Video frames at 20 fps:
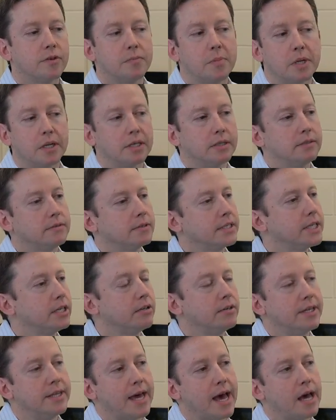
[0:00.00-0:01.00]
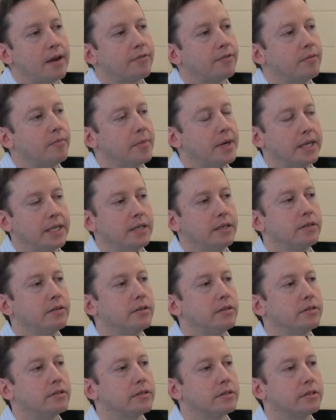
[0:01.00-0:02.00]
we've been a leader in that for many
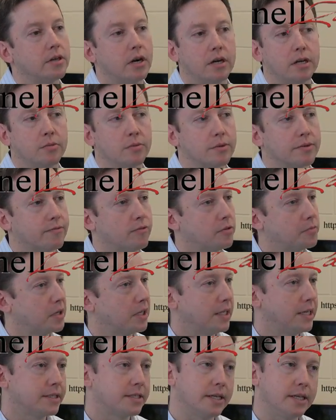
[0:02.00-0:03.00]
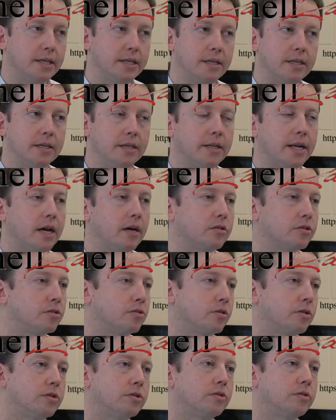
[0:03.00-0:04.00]
years, starting with Formula SAE and
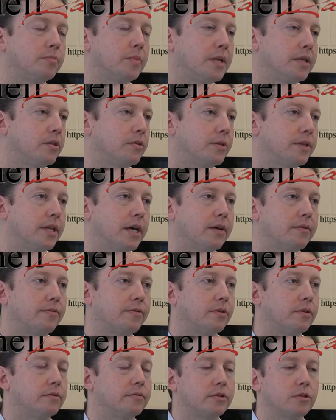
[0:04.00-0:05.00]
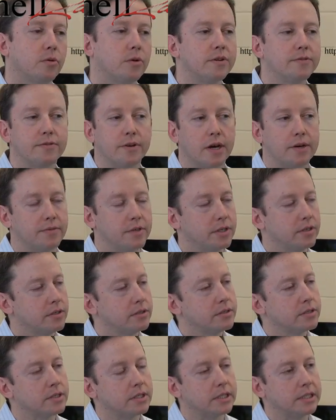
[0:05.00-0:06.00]
Al George, who's been doing that for 25
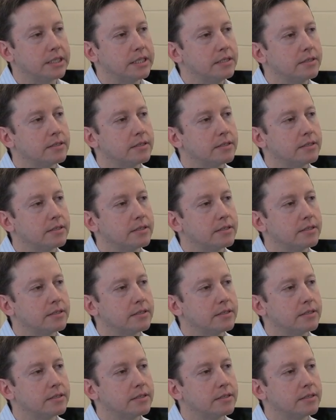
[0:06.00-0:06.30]
years at